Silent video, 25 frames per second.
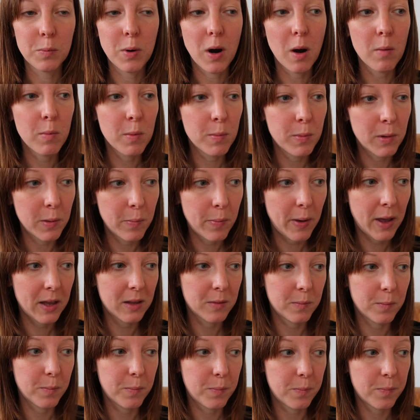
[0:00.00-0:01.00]
probably
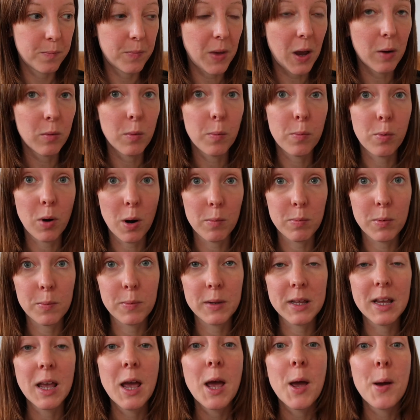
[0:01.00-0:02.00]

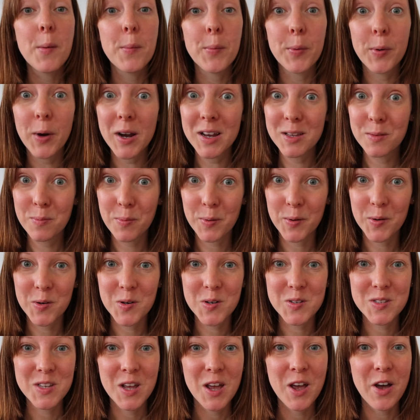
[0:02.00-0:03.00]
press
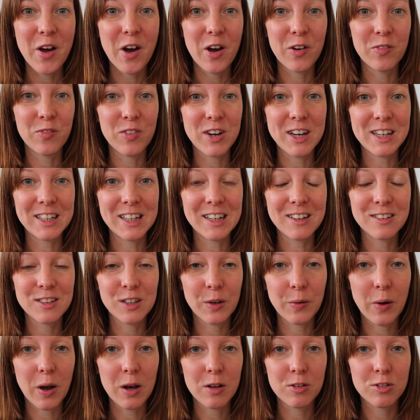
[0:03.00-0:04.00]
pause on reading,
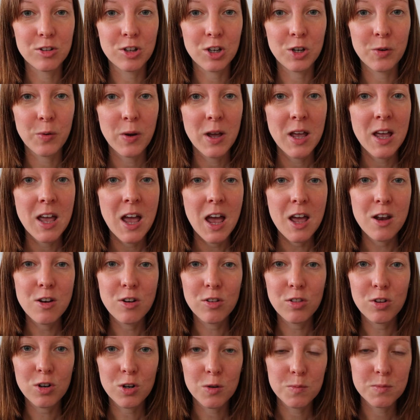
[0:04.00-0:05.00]
so I'll do
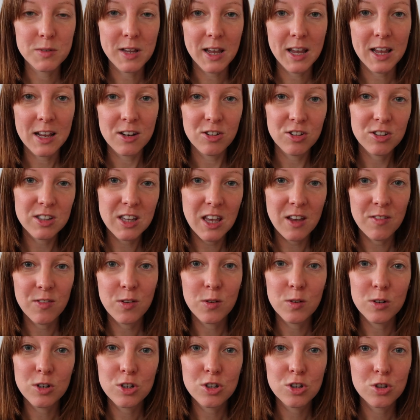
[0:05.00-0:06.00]
another update and just give
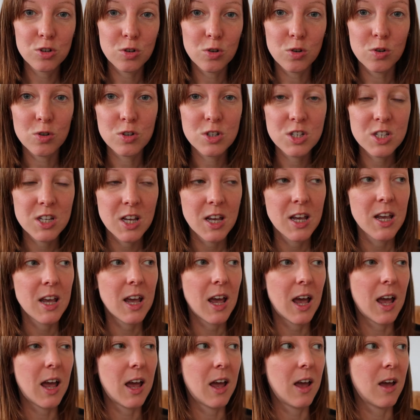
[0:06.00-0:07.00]
you a short
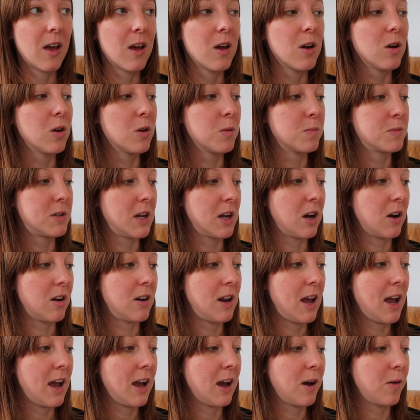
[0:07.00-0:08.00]
update on
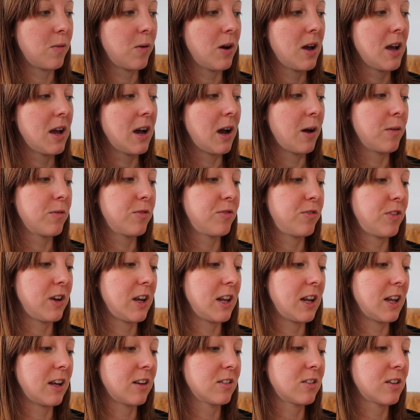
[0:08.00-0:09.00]
how I'm
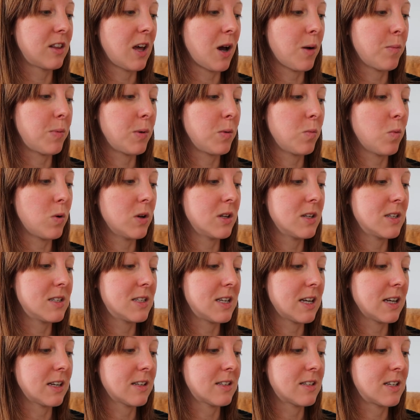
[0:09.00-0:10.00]
feeling. So that'll be
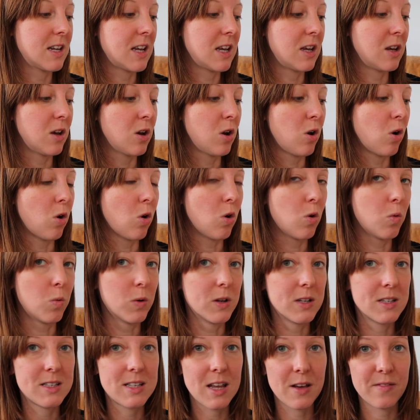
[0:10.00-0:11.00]
160 or
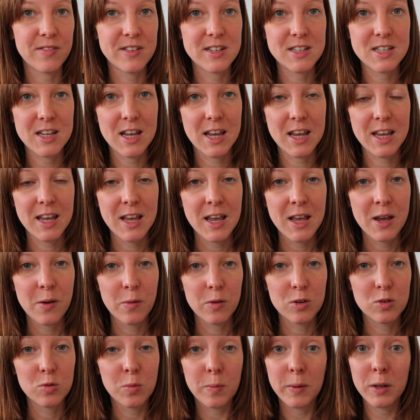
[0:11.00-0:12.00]
170,
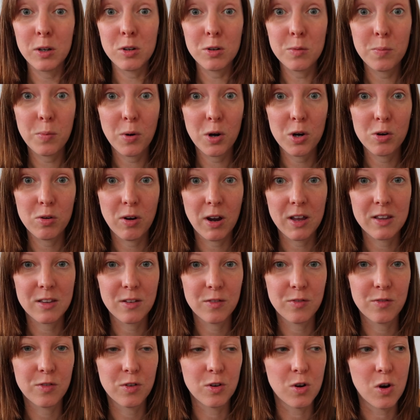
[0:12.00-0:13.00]
which will be good progress
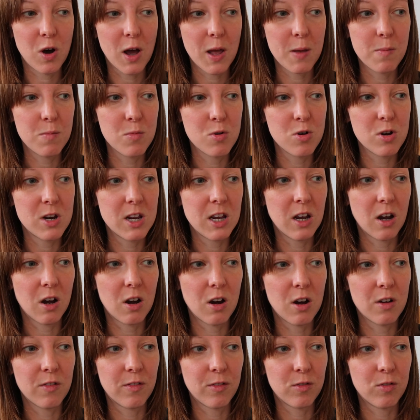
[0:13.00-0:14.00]
for a morning
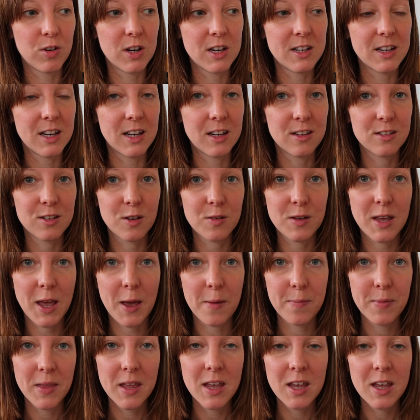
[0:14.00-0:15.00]
of reading. So yeah,